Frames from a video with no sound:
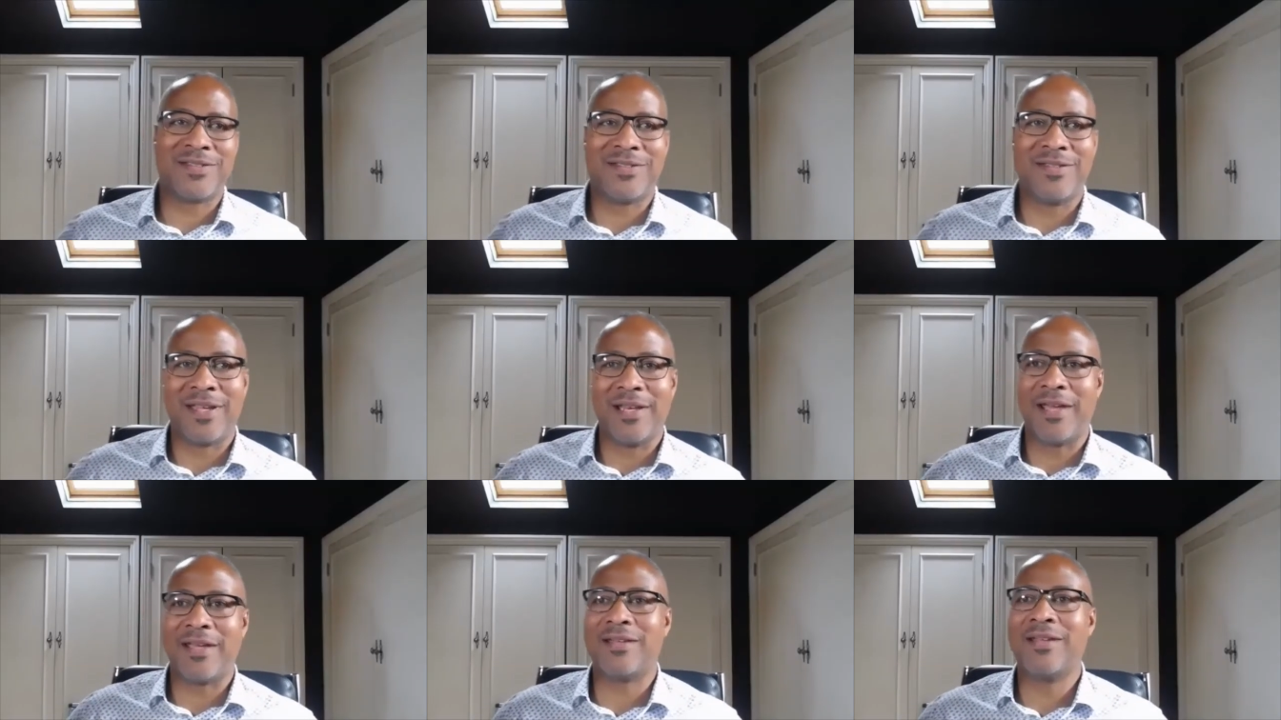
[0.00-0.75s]

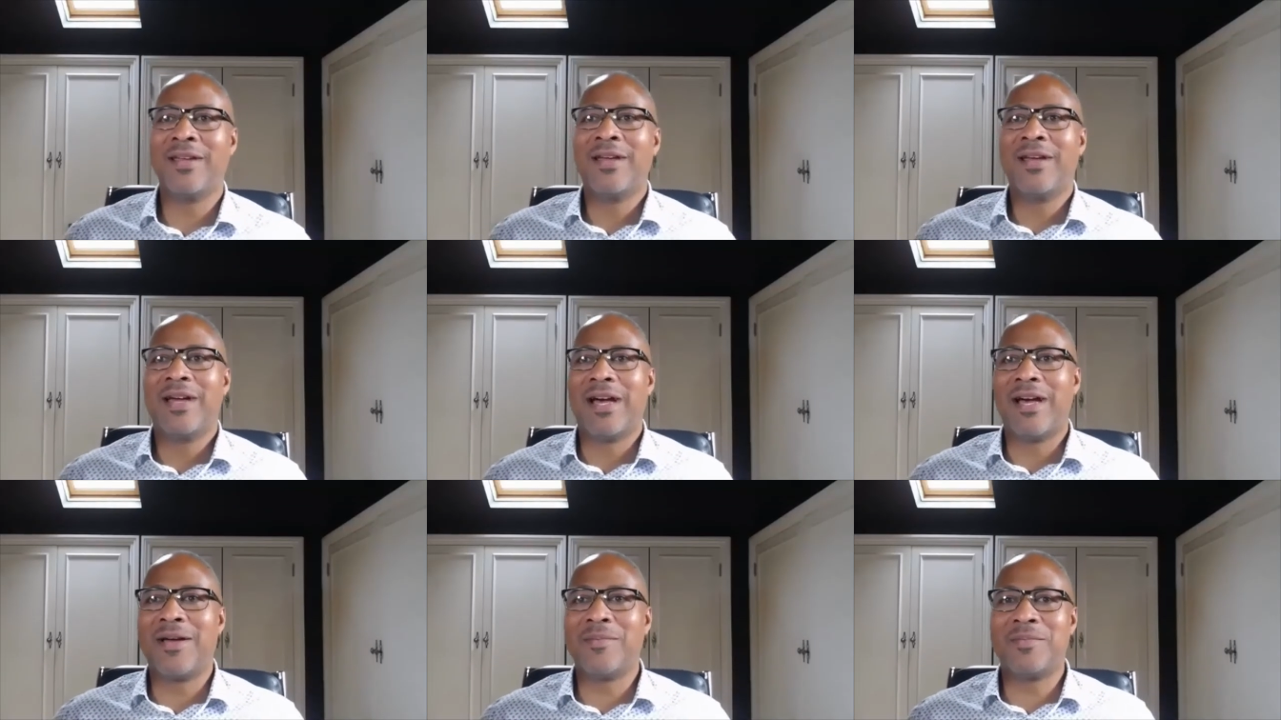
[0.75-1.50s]
Elaine.
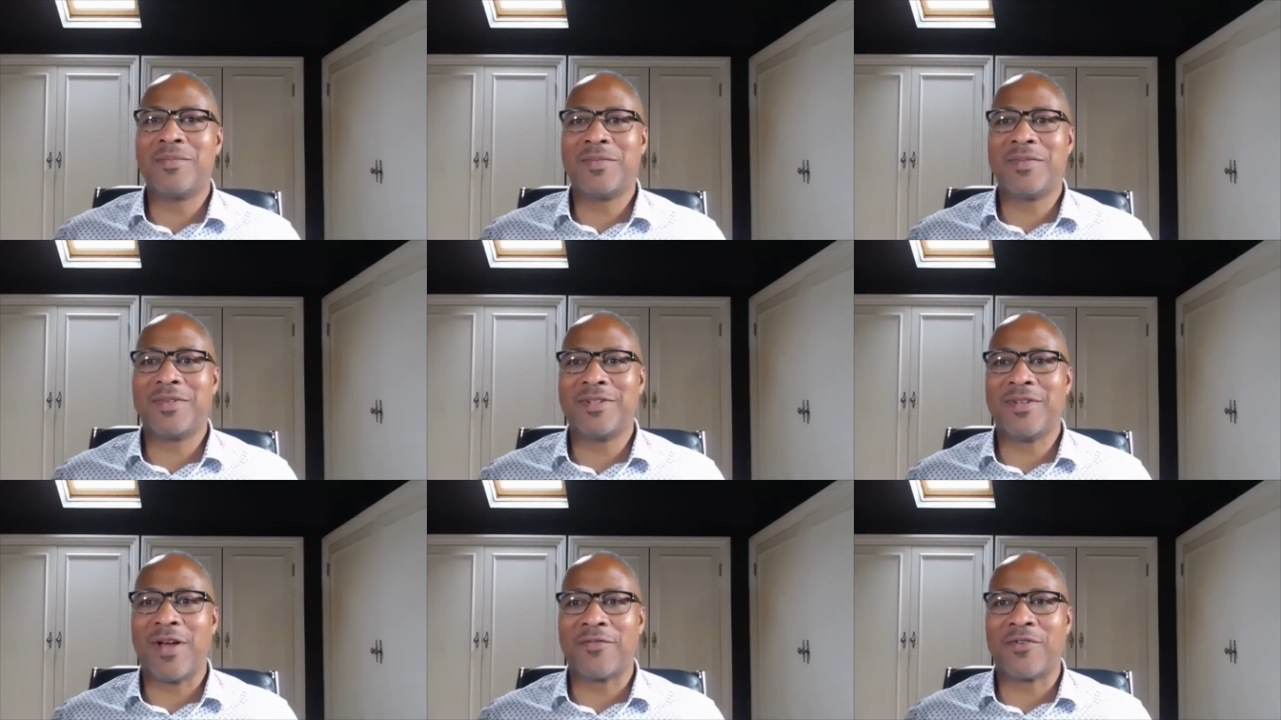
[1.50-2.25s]
Um,
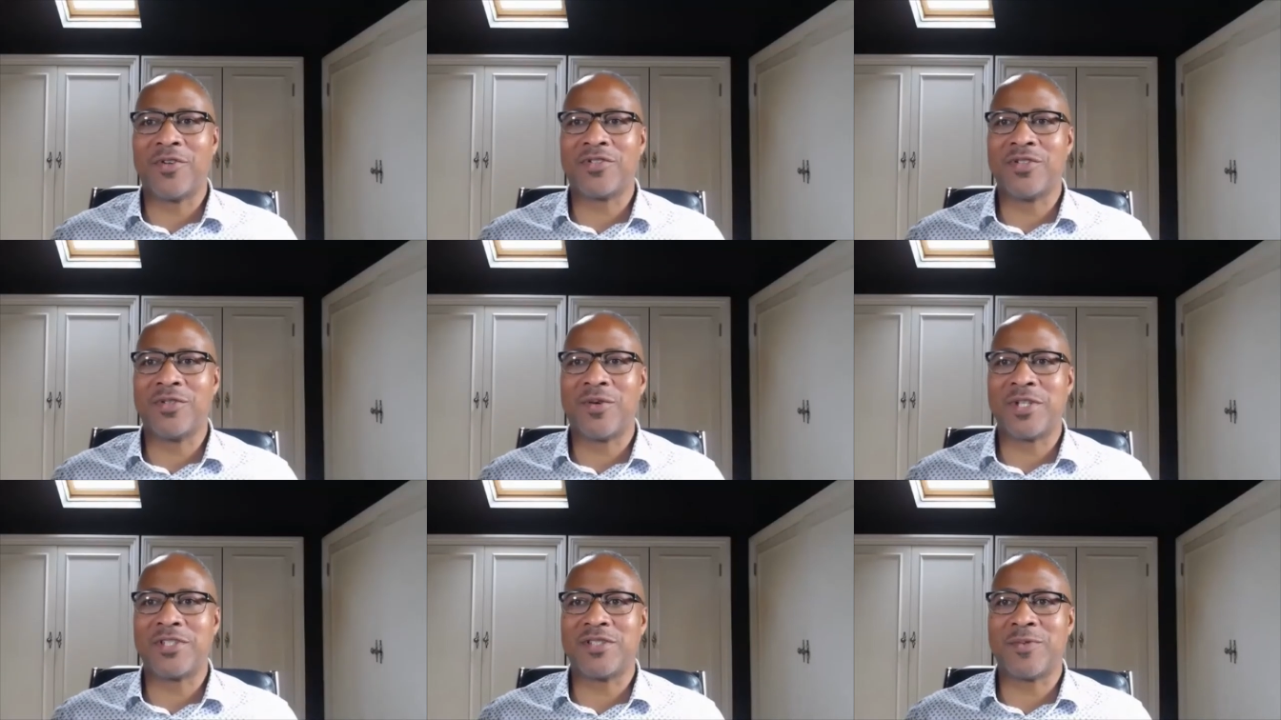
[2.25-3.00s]
I've got two
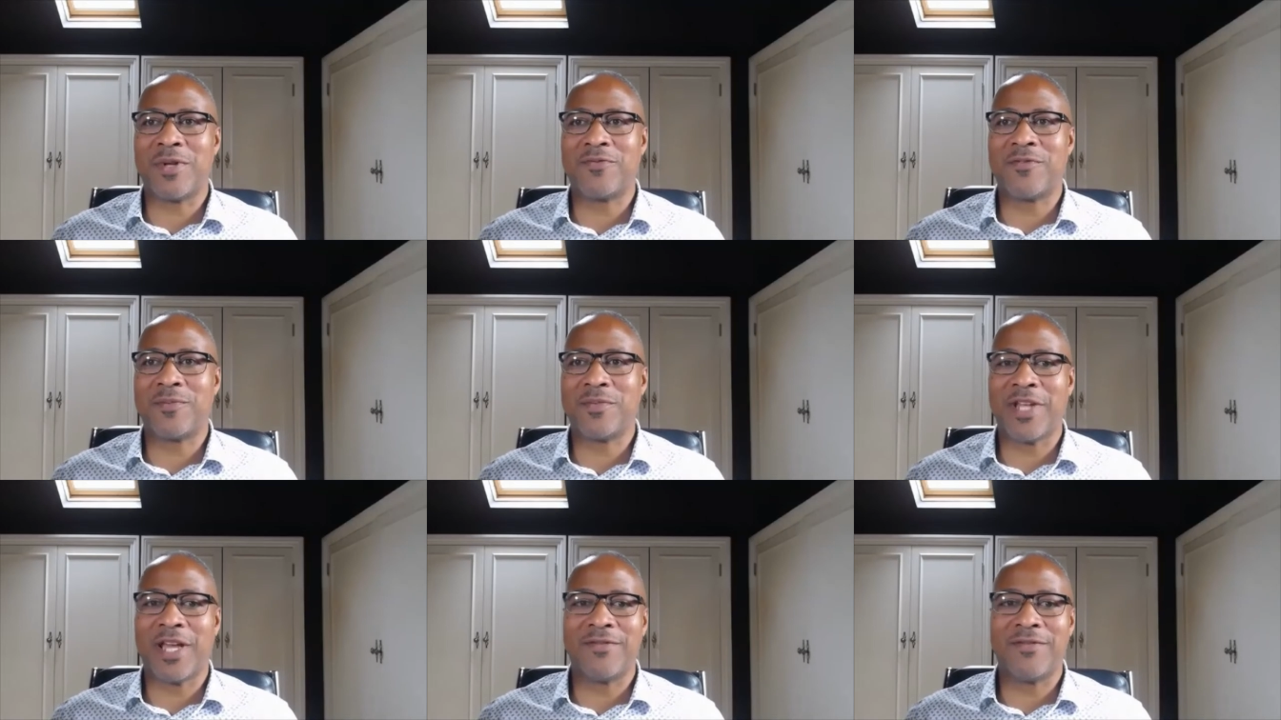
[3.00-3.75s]
questions one from
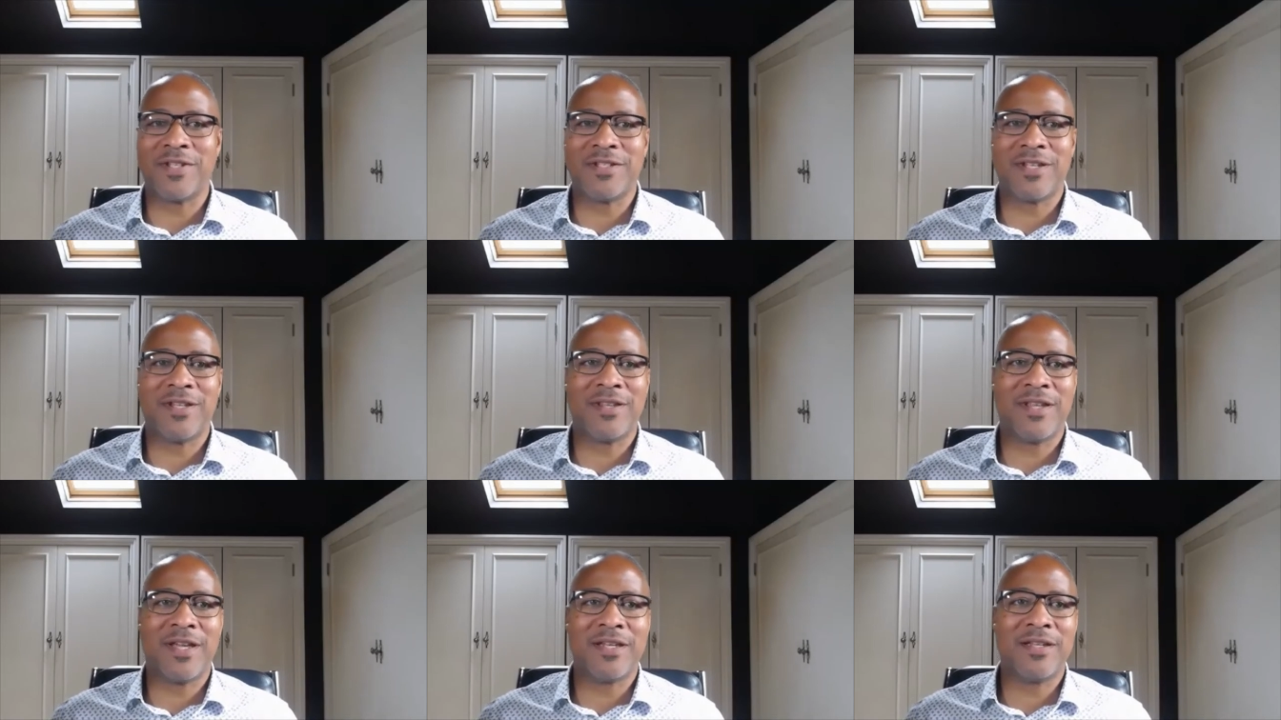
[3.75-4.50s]
David, and
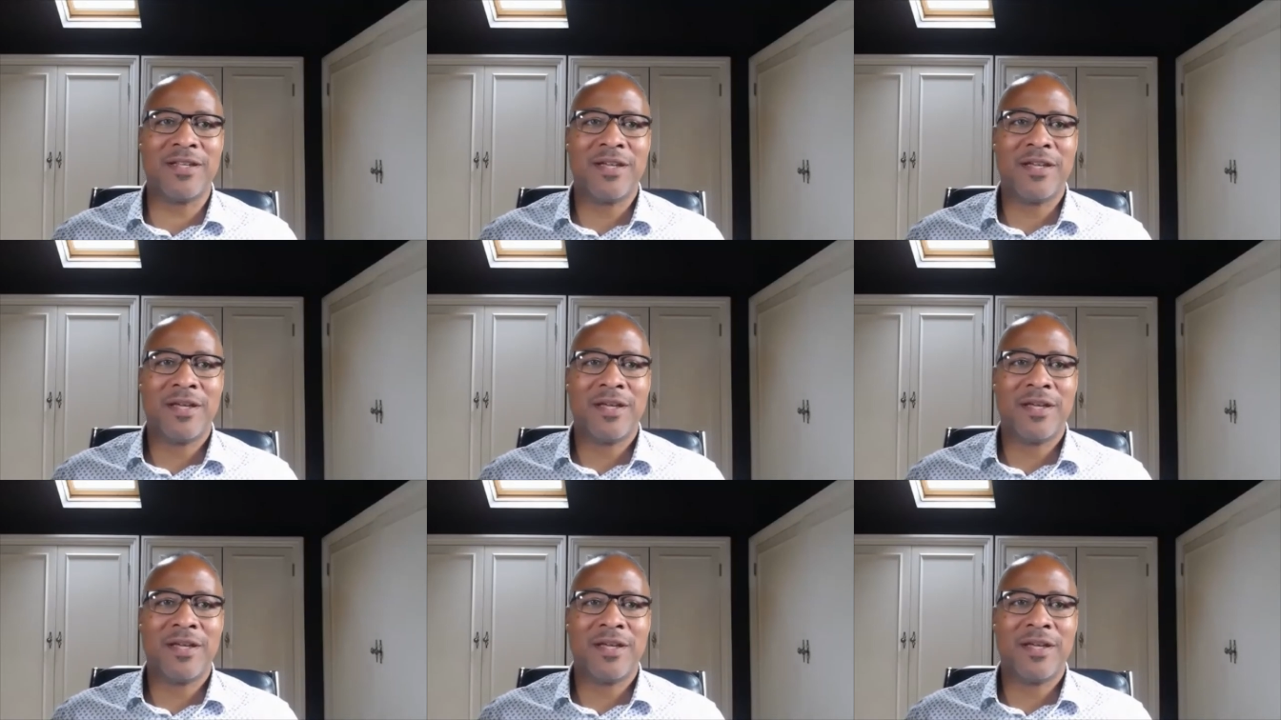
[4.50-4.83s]
then